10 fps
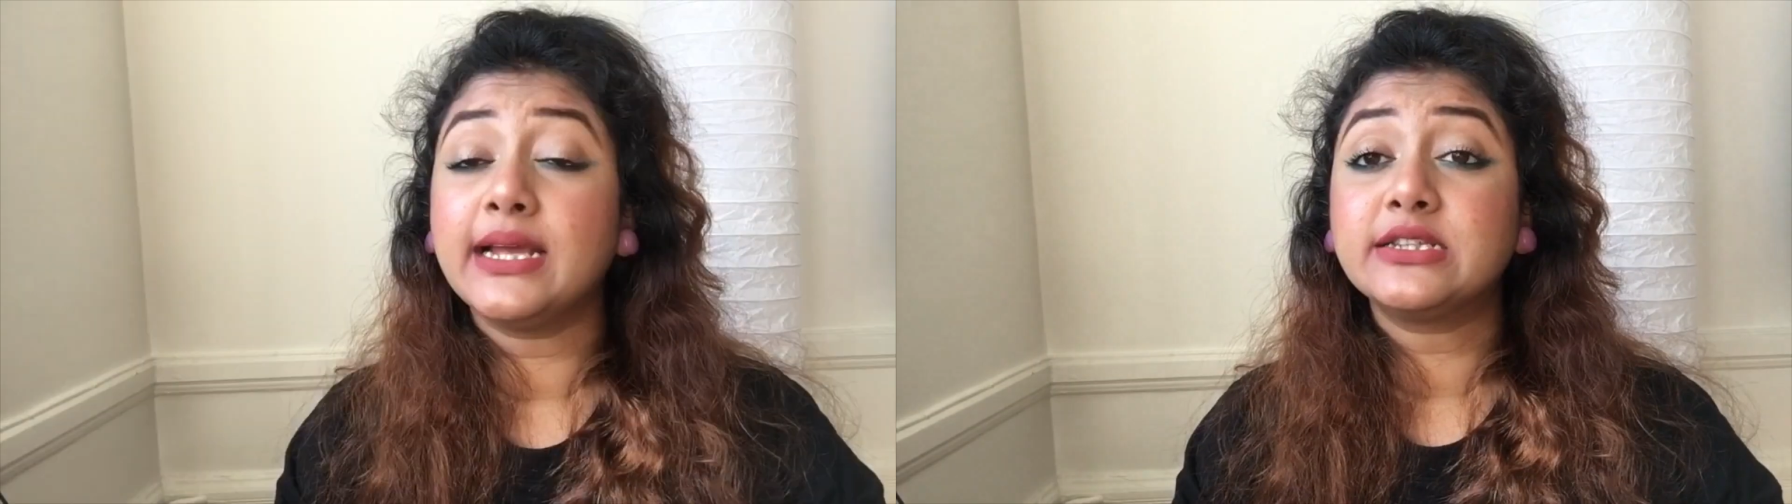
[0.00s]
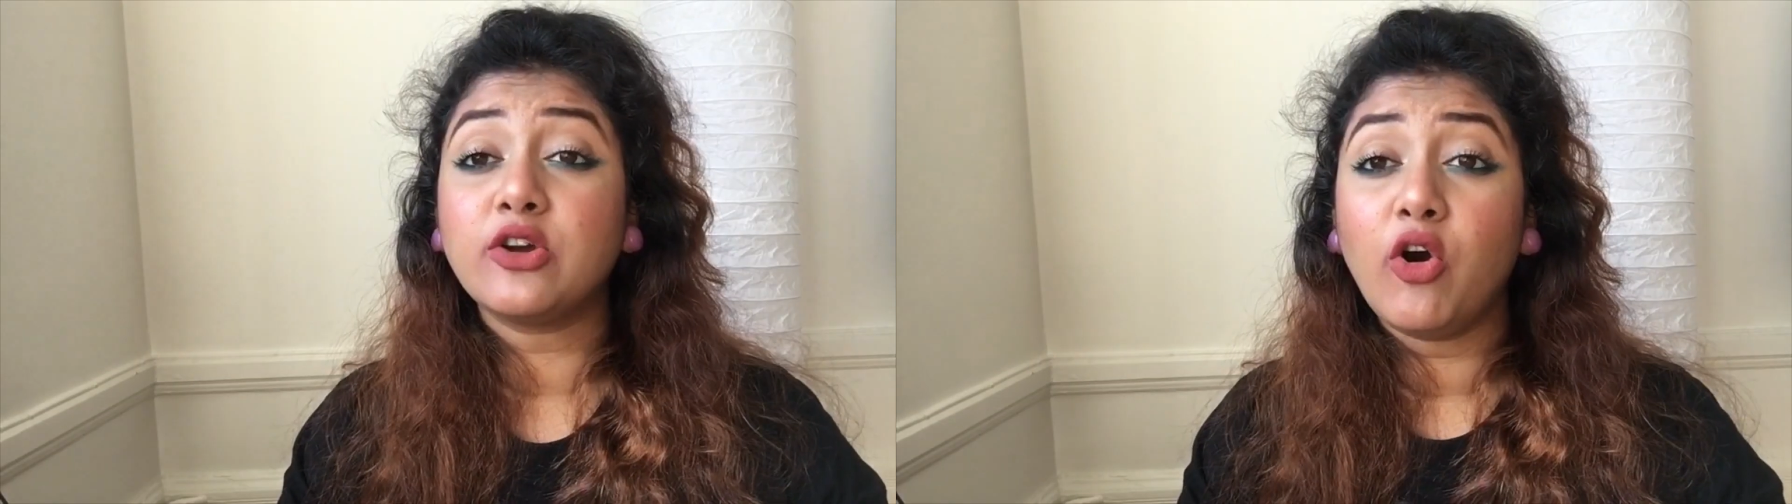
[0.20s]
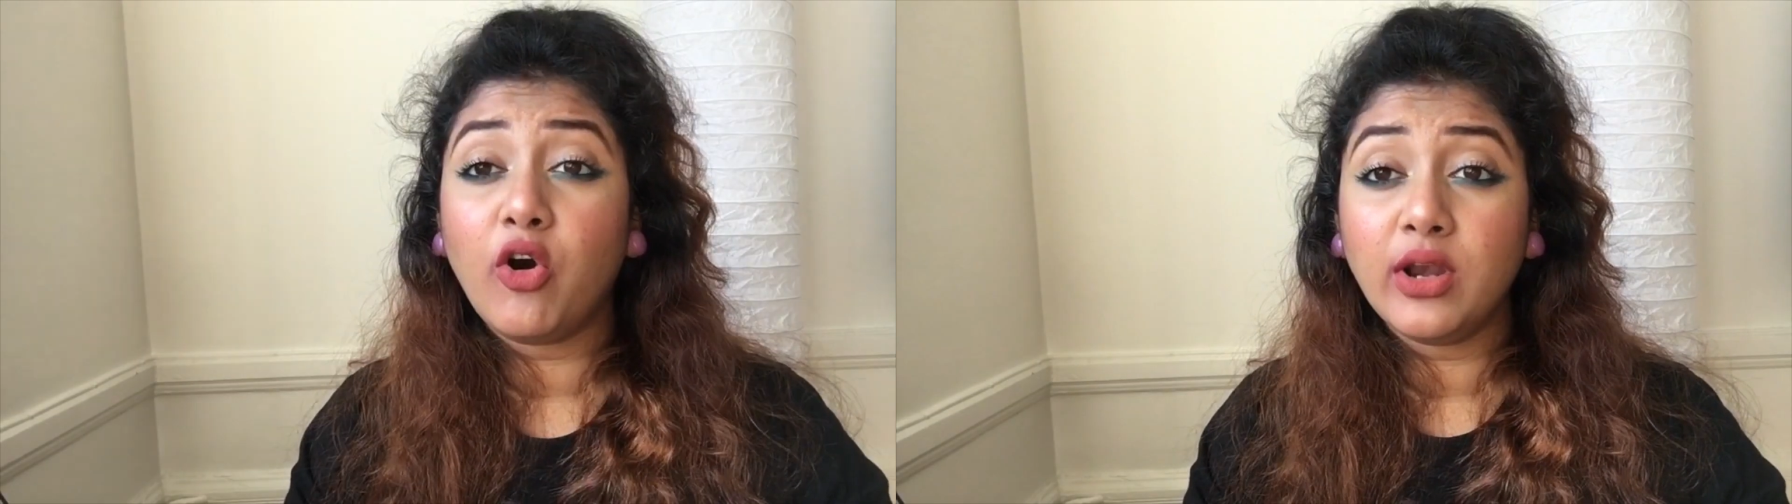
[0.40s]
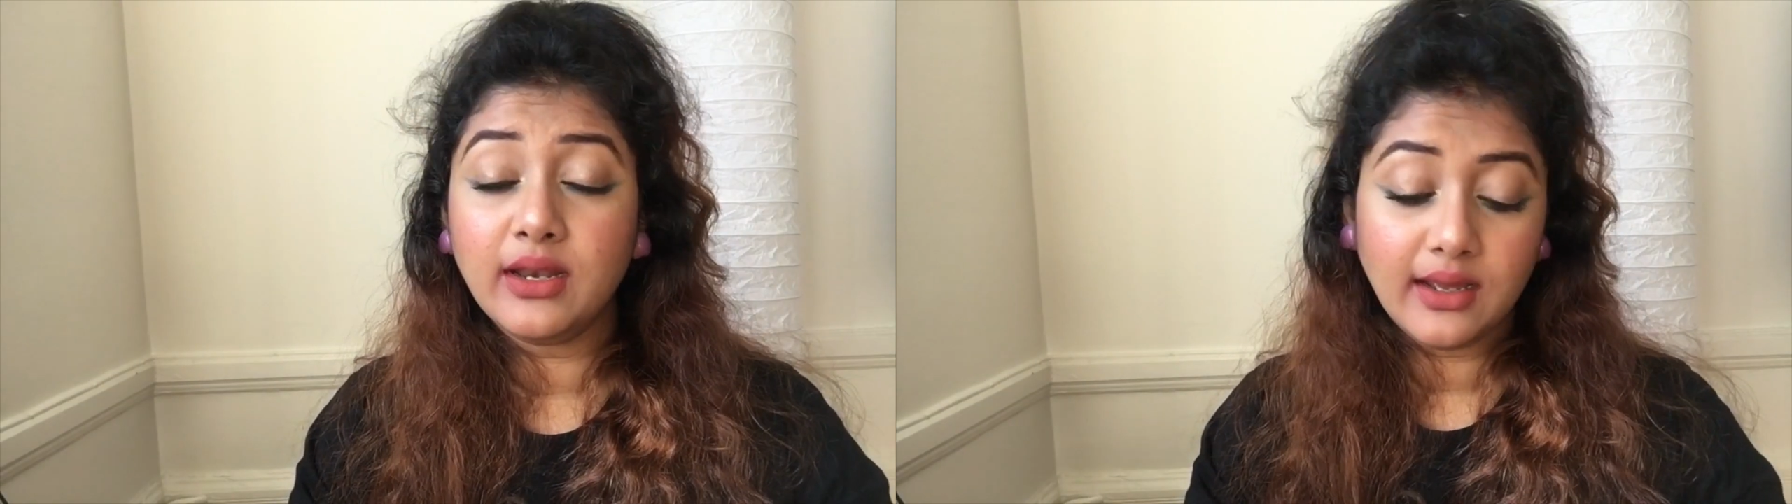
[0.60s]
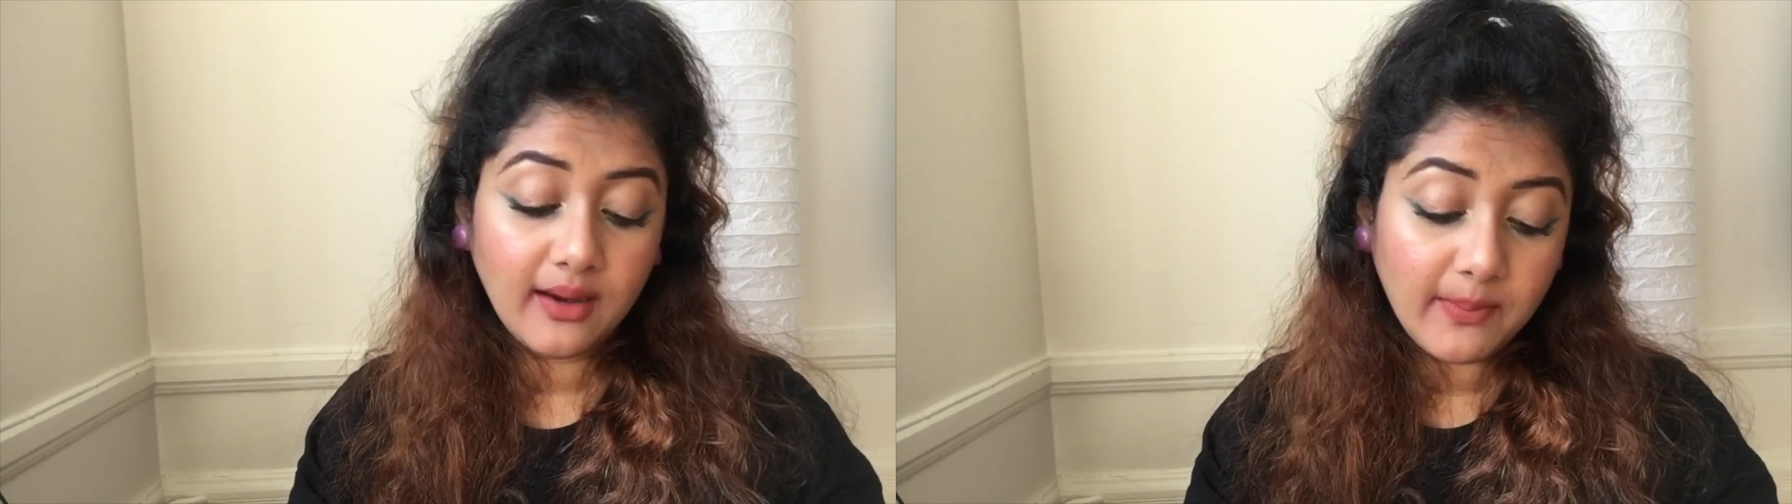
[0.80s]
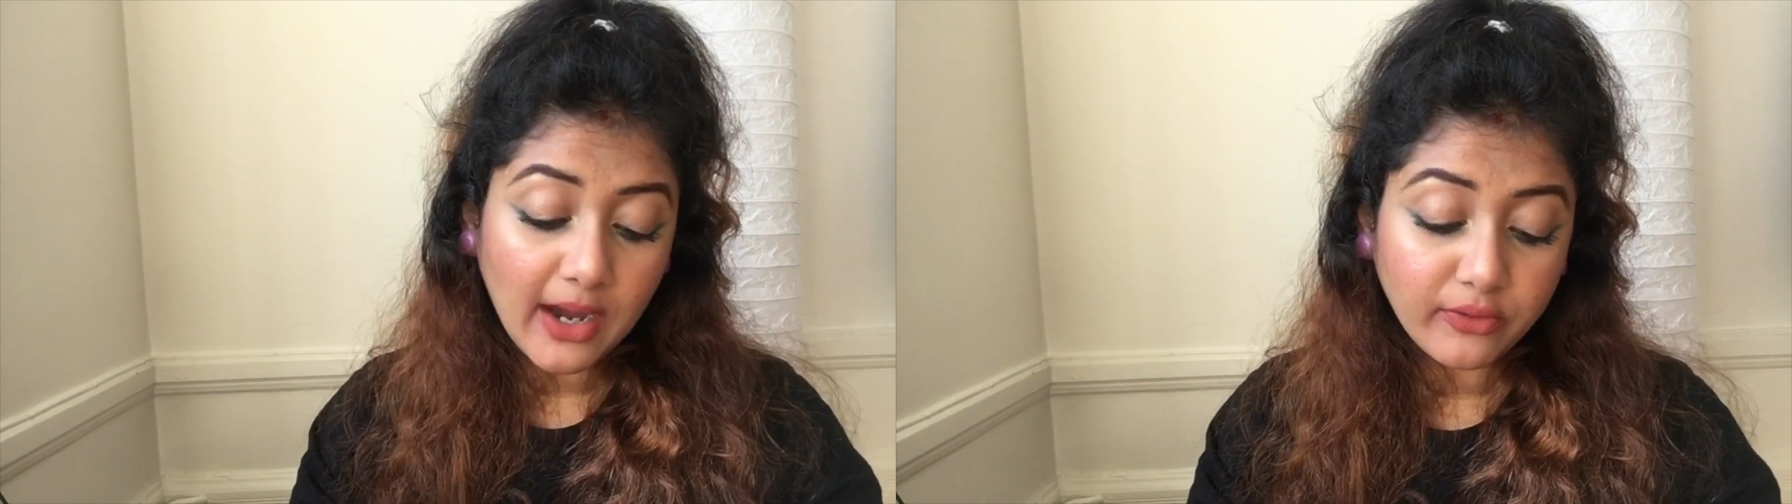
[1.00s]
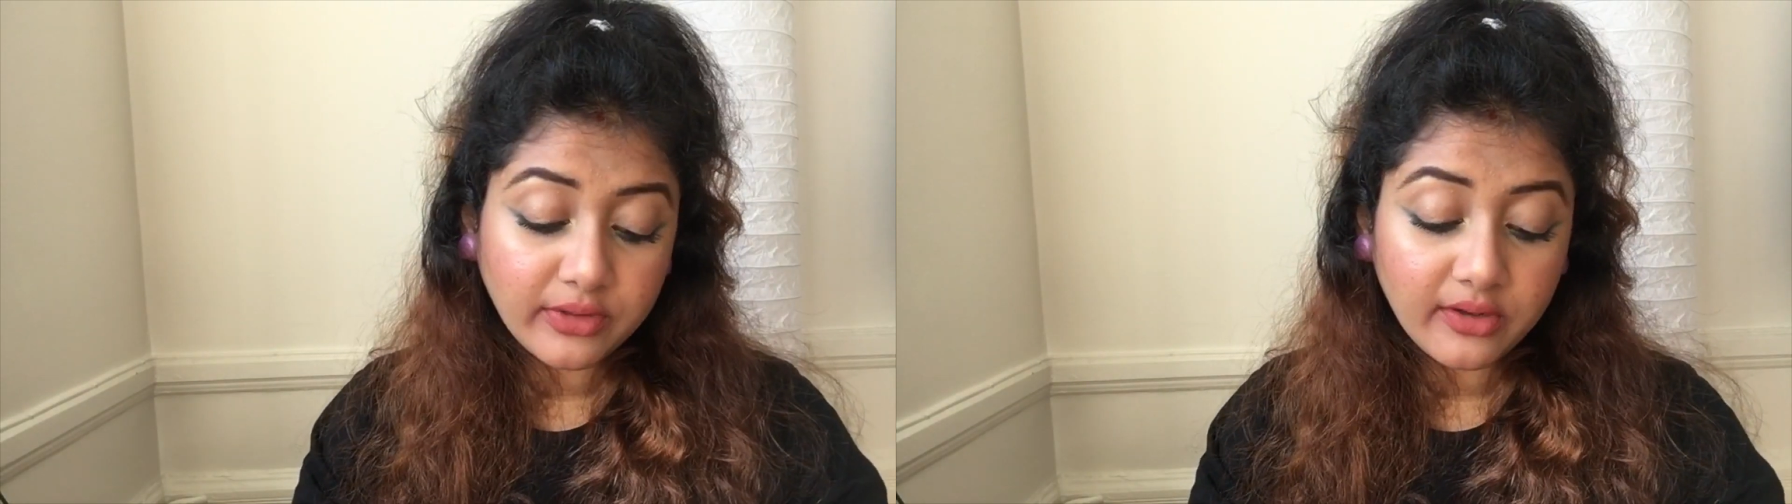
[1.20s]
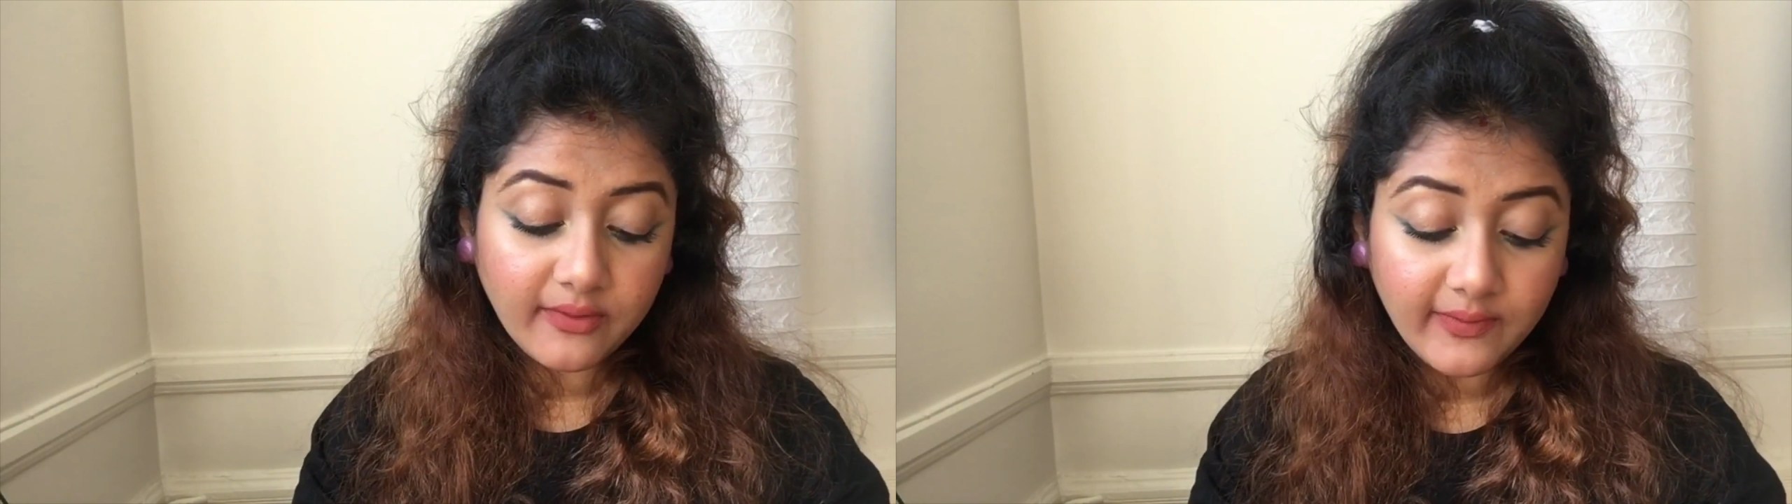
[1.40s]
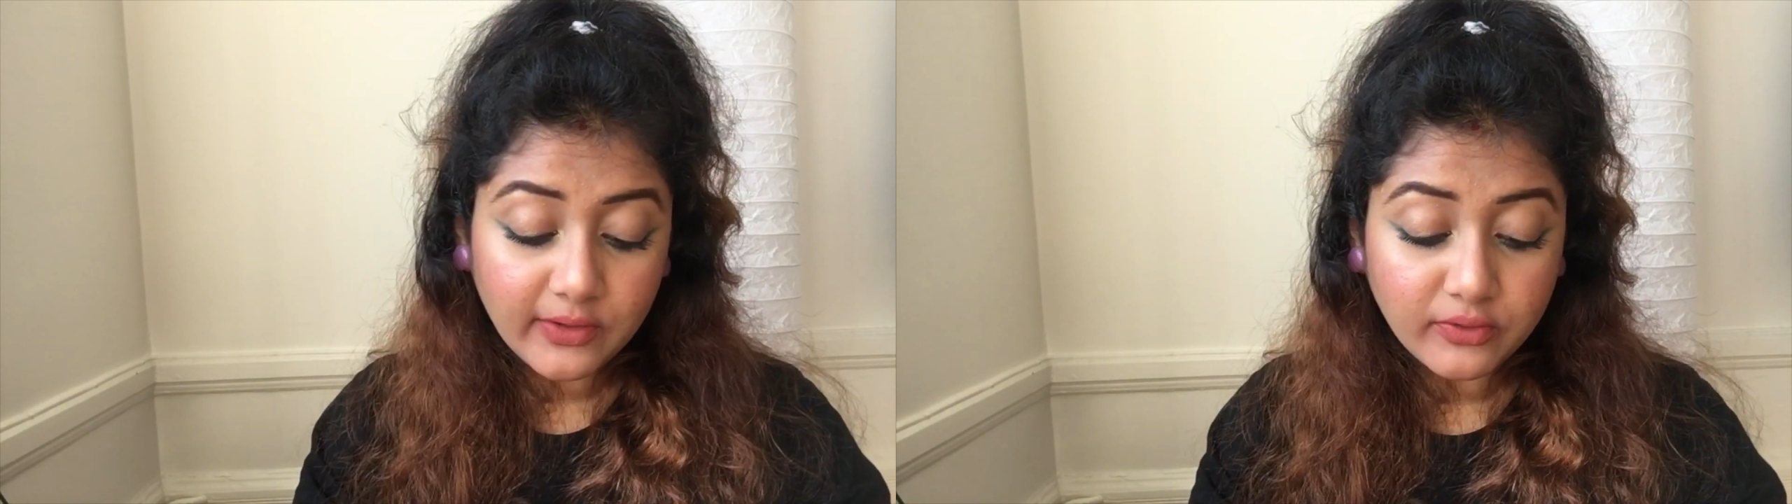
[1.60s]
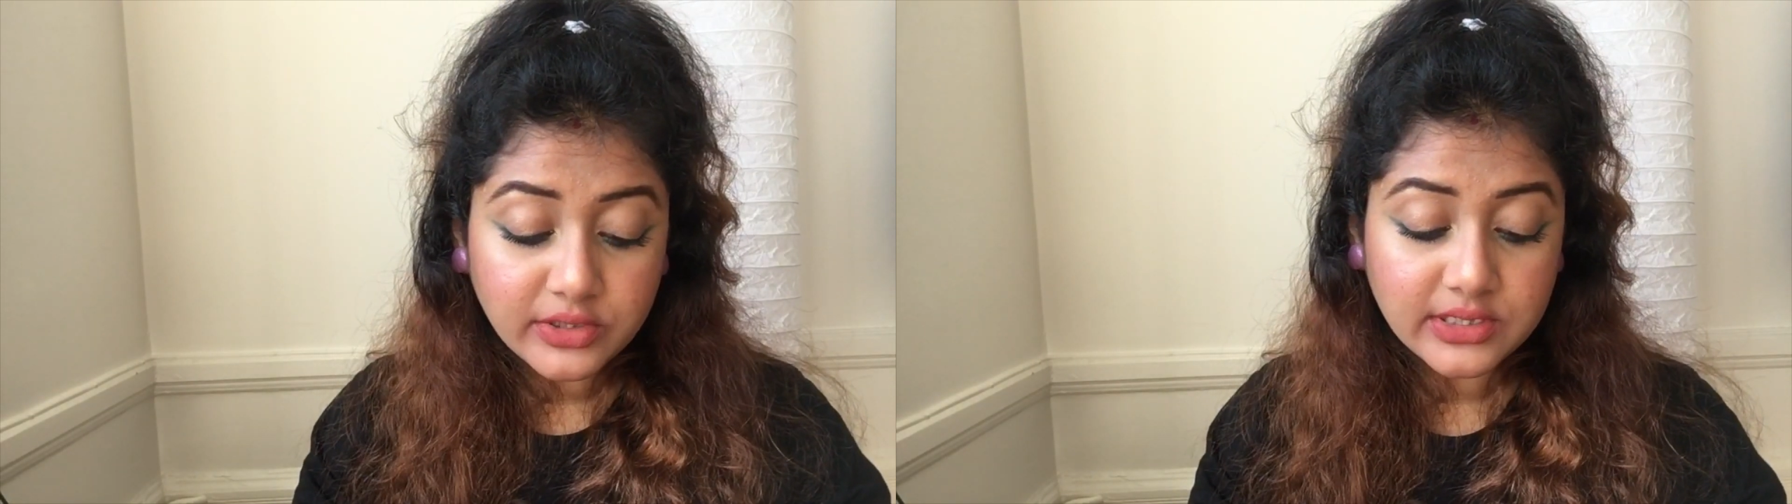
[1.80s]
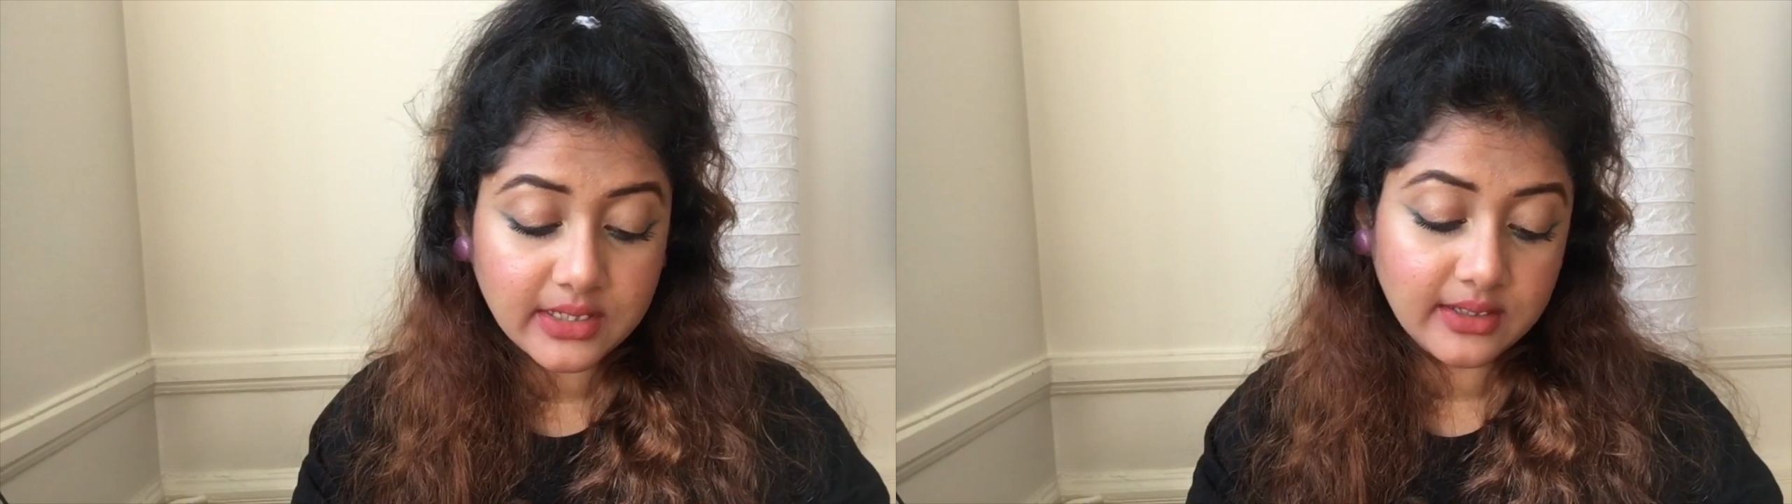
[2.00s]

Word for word: that's all about the reviews